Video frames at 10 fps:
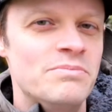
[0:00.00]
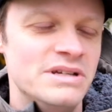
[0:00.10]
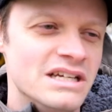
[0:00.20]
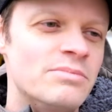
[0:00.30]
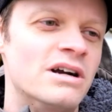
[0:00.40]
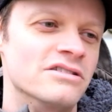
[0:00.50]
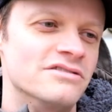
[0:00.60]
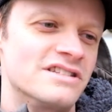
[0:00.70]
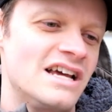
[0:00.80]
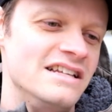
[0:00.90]
big
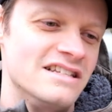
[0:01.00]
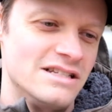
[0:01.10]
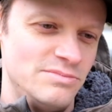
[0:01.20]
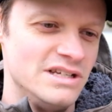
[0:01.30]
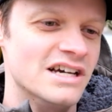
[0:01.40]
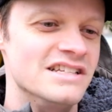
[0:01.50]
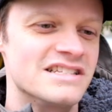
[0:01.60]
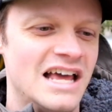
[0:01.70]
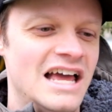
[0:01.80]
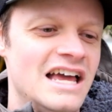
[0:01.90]
particle sizes
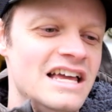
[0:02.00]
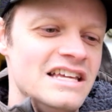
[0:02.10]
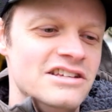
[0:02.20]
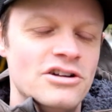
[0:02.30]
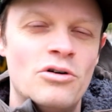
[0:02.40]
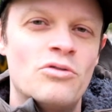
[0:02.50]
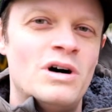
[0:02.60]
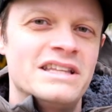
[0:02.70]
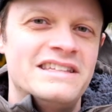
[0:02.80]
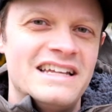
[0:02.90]
because you don't
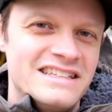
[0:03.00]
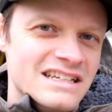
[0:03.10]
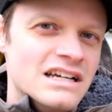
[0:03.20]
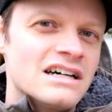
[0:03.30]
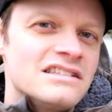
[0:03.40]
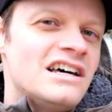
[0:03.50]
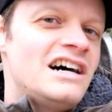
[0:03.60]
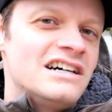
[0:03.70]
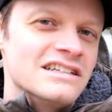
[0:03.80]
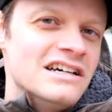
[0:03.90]
want that to
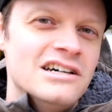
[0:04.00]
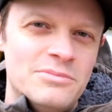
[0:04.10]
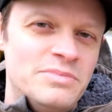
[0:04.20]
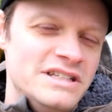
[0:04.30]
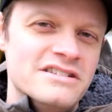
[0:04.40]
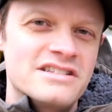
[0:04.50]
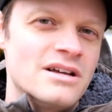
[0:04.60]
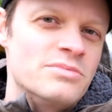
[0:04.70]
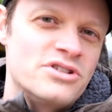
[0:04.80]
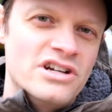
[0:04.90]
clog up your
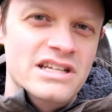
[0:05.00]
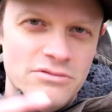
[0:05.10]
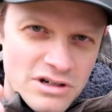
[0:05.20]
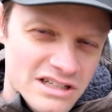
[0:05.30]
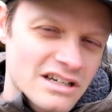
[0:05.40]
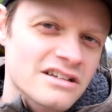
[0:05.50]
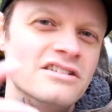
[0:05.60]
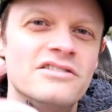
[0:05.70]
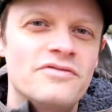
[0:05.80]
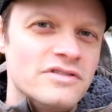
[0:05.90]
substrate. You want a
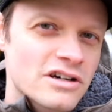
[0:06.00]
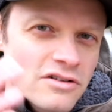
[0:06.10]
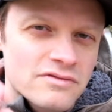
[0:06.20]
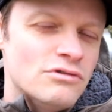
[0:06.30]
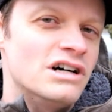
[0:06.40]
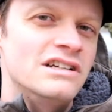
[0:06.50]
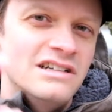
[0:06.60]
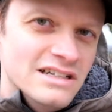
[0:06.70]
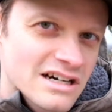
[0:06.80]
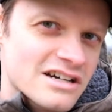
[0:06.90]
good flow of
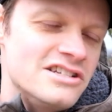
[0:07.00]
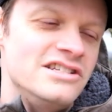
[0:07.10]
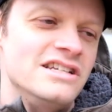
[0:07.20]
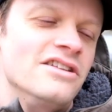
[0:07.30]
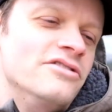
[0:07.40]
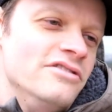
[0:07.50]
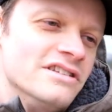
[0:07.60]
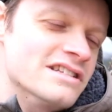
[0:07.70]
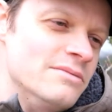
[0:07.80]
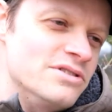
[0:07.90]
water and oxygen through
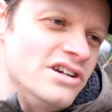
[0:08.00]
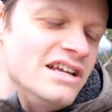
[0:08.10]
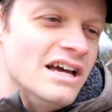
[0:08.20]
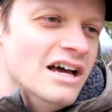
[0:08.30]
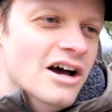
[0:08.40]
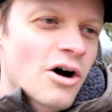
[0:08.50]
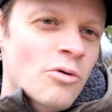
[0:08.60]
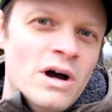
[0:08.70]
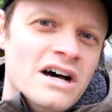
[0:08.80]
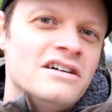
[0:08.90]
the substrate.
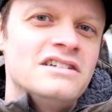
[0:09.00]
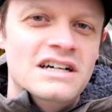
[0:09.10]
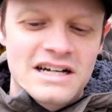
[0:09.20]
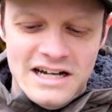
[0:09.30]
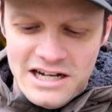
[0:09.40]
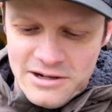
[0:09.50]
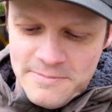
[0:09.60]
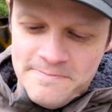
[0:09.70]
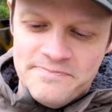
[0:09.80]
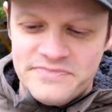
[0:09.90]
Well,
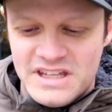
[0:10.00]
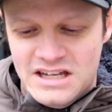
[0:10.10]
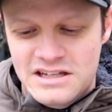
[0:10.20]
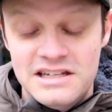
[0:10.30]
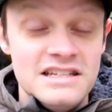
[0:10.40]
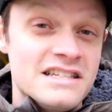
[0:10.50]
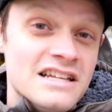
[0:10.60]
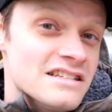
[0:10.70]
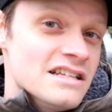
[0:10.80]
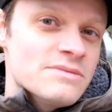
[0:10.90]
he
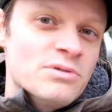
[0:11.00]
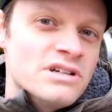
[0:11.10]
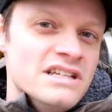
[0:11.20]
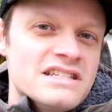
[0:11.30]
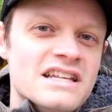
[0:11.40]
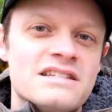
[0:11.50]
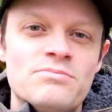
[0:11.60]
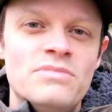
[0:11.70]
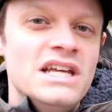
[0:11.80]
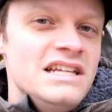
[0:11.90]
says in this book, he says
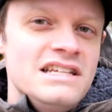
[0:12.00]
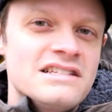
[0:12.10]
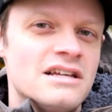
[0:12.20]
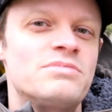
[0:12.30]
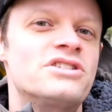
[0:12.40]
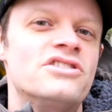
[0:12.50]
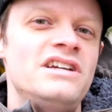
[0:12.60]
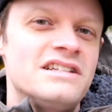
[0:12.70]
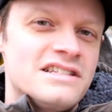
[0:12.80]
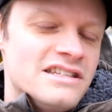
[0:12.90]
many
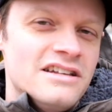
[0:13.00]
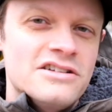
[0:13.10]
substrates that are